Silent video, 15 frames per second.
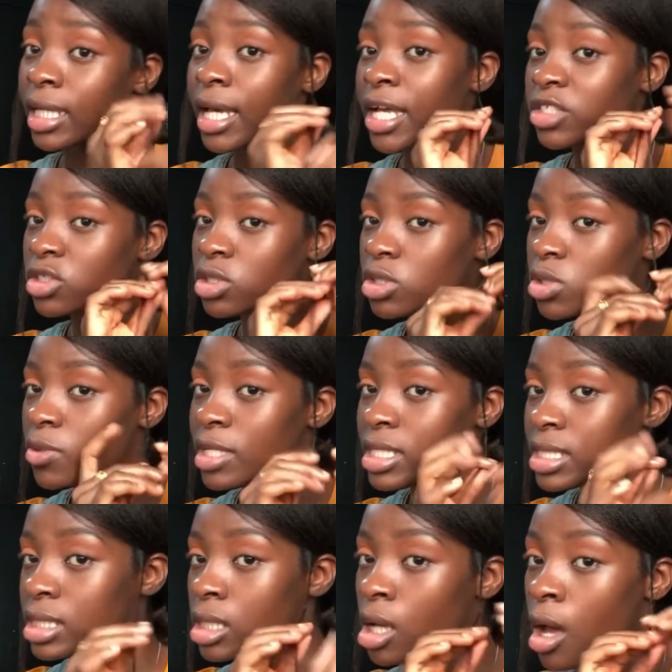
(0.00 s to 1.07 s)
it, I just
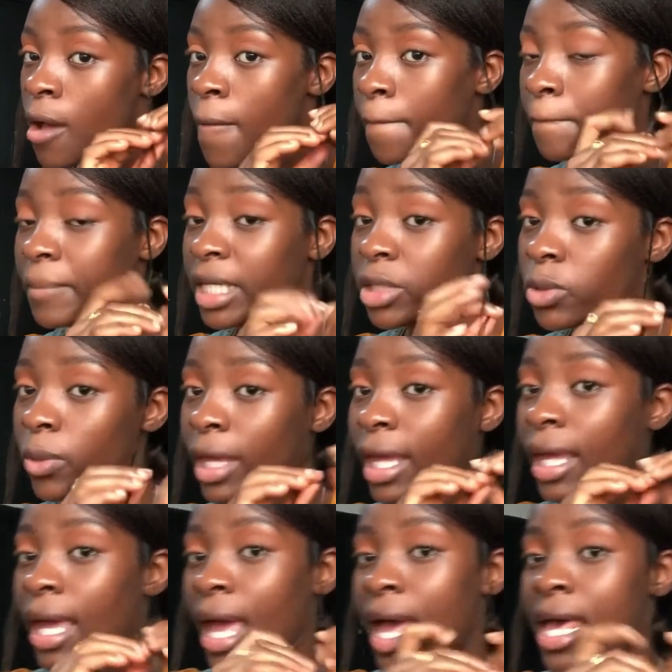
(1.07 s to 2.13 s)
twist
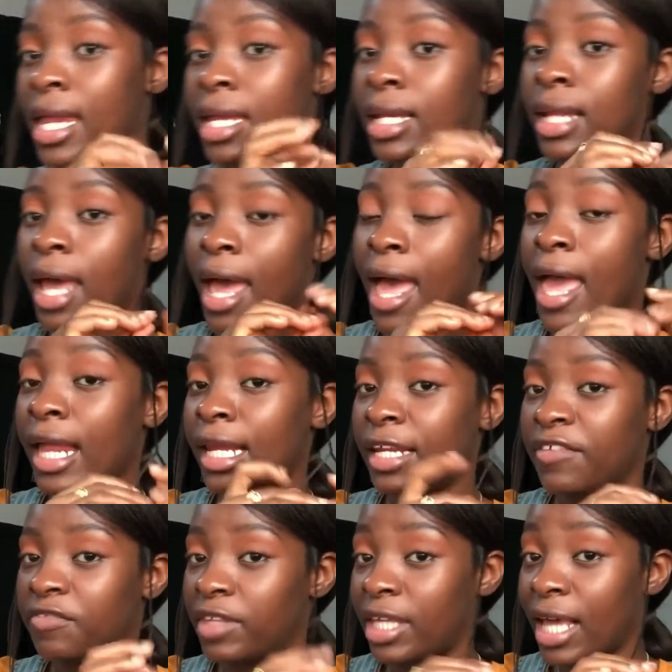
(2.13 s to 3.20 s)
midway and I
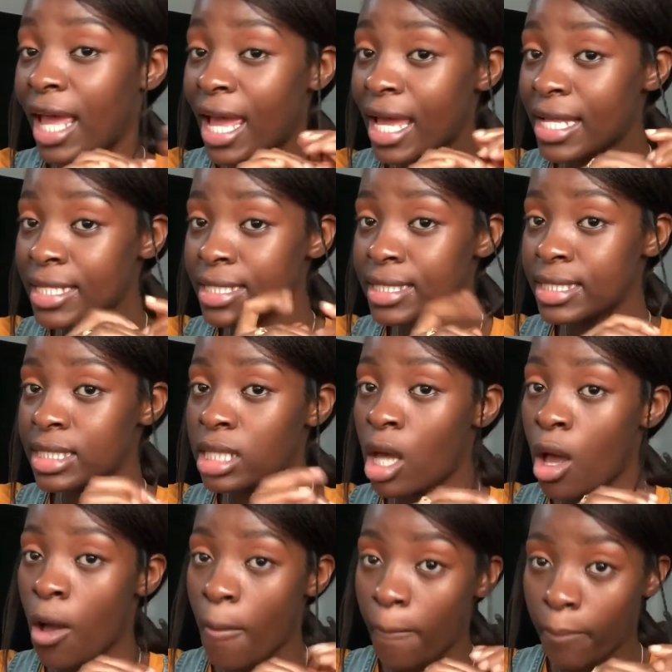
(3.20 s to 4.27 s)
leave the ends.
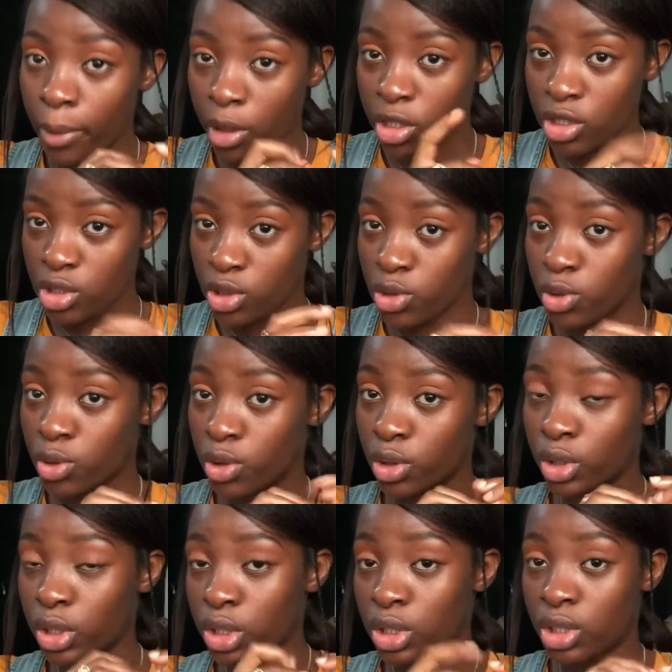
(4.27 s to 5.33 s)
But you
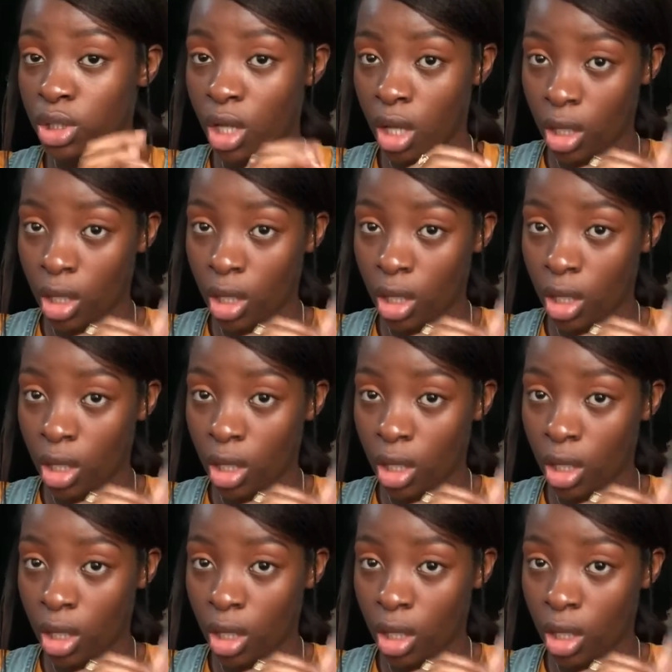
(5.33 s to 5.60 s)
could